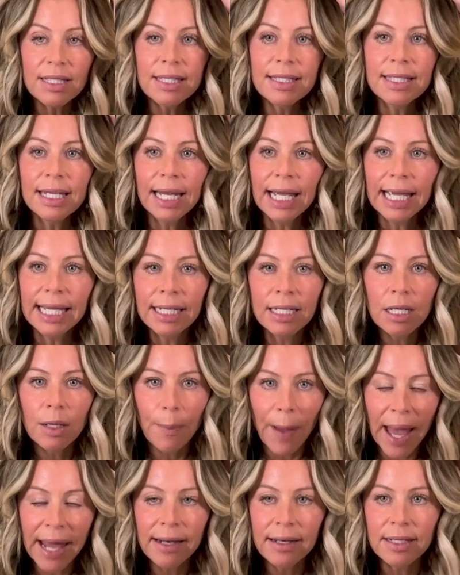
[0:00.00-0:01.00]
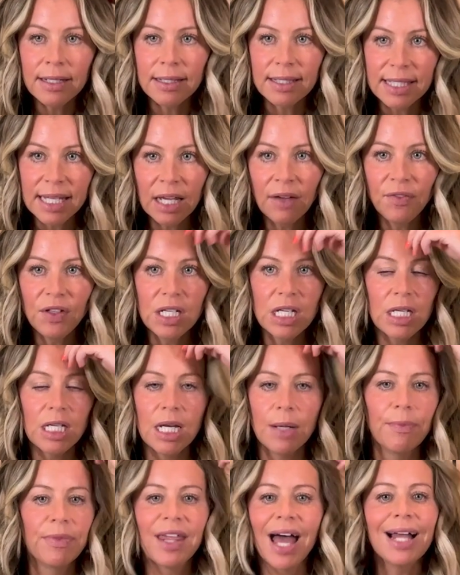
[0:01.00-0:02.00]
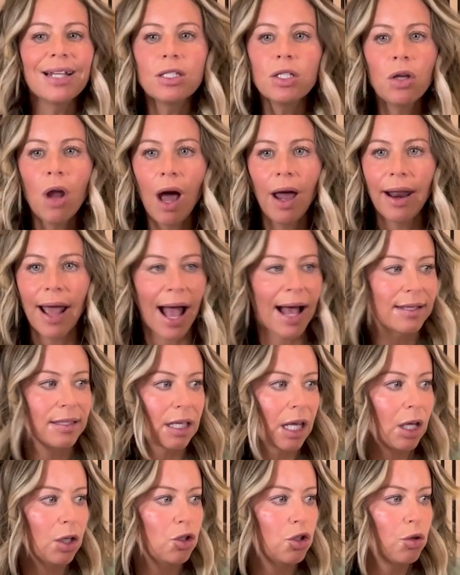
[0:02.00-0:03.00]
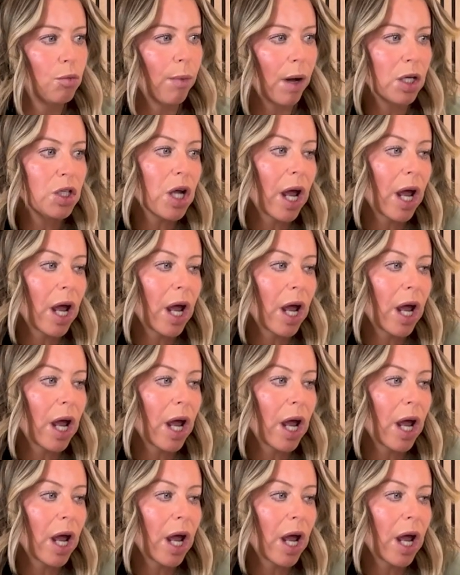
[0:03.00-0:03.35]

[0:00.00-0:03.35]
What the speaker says: is an independent safety team. That's not asking too much.